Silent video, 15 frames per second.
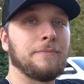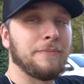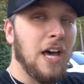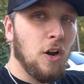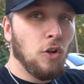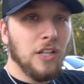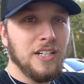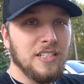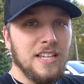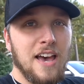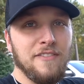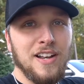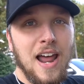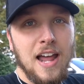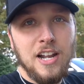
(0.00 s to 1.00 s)
Not only does it
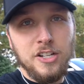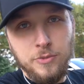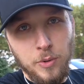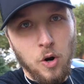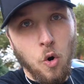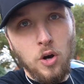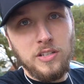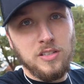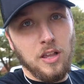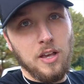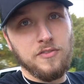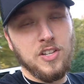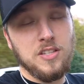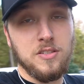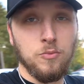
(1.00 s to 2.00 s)
have a 9-inch McGaughy's
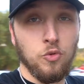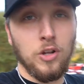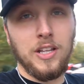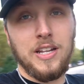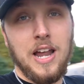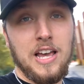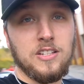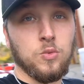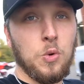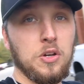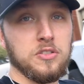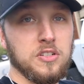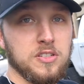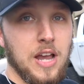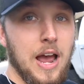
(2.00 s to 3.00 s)
lift and some really nice
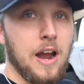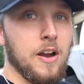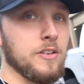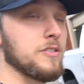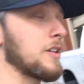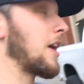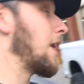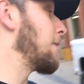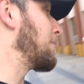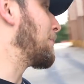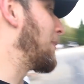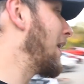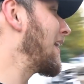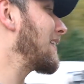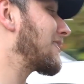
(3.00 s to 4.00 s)
wheels and tires,
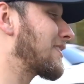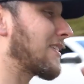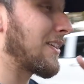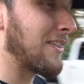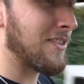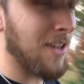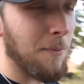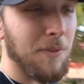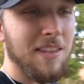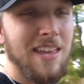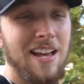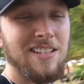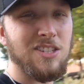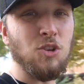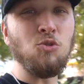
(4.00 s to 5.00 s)
but something
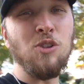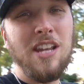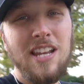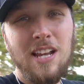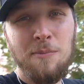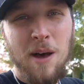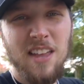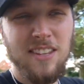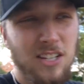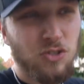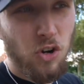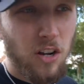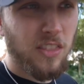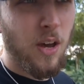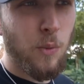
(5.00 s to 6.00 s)
that's unique about this
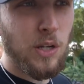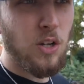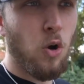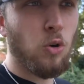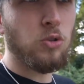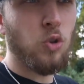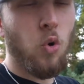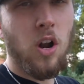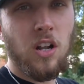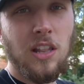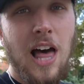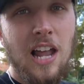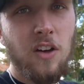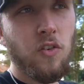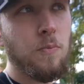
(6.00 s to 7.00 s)
truck that we don't do on a
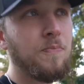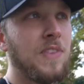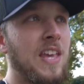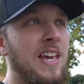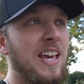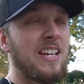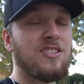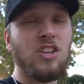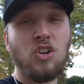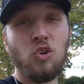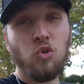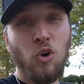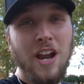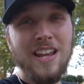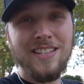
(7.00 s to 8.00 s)
lot of them is the
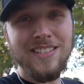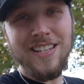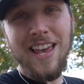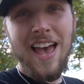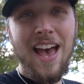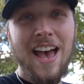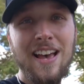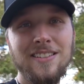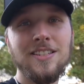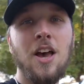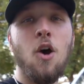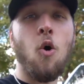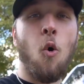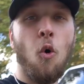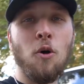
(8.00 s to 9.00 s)
crazy-ass
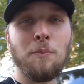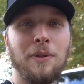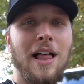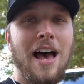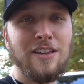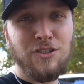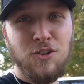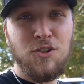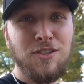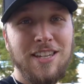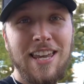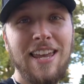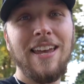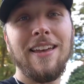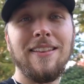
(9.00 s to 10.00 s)
horn blasters
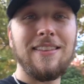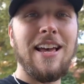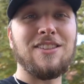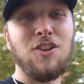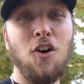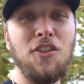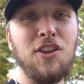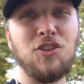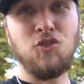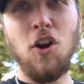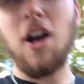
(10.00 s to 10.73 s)
kit that's on this truck.